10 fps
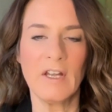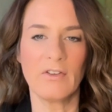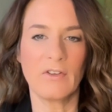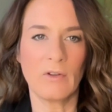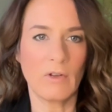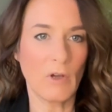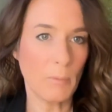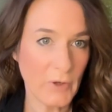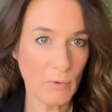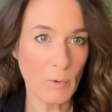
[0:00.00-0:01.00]
So the
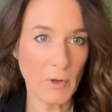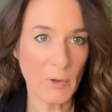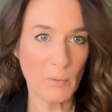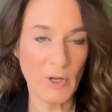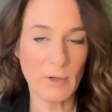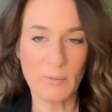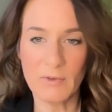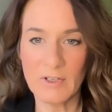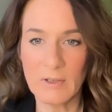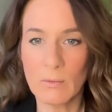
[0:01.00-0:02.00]
gut microbiome will help
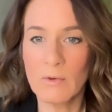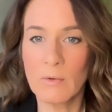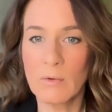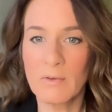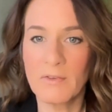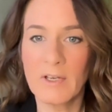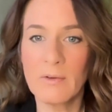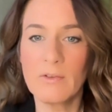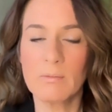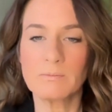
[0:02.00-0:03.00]
to deal with all of
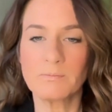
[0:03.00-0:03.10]
those.